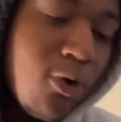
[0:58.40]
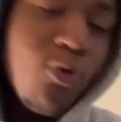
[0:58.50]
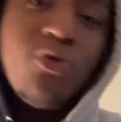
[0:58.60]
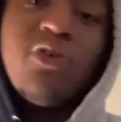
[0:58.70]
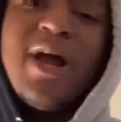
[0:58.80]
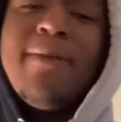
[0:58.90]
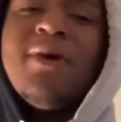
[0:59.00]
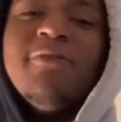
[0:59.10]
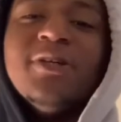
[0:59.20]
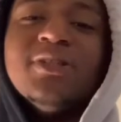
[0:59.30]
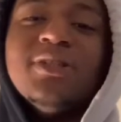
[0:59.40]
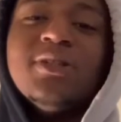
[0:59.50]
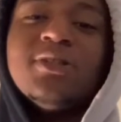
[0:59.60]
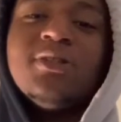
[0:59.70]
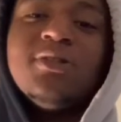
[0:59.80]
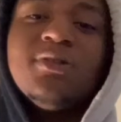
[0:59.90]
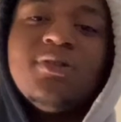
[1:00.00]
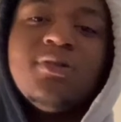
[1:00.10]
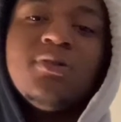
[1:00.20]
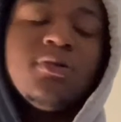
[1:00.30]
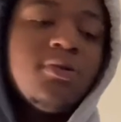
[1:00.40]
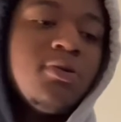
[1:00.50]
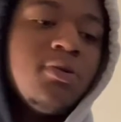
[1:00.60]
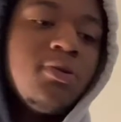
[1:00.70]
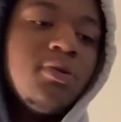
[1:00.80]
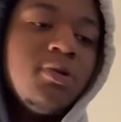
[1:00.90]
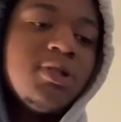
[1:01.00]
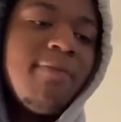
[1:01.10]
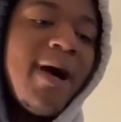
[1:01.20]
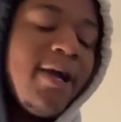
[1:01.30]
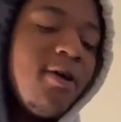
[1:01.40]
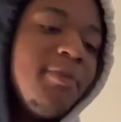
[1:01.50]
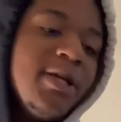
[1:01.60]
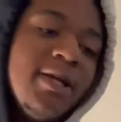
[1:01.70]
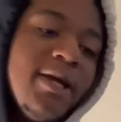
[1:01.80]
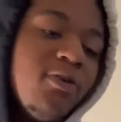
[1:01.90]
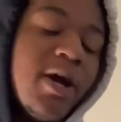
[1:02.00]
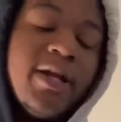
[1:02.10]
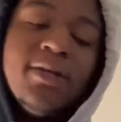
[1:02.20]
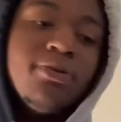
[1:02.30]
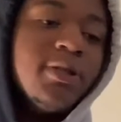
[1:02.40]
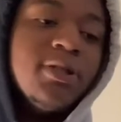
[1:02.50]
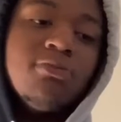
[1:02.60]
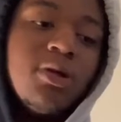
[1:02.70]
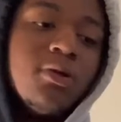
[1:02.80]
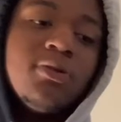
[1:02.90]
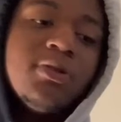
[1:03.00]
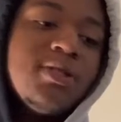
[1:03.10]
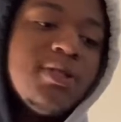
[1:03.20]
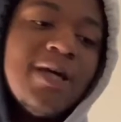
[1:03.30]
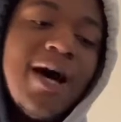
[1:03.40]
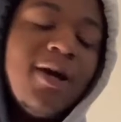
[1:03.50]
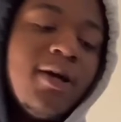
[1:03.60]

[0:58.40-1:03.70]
bro, who grandmother is this? Somebody come get their granny, please, bro. This is out of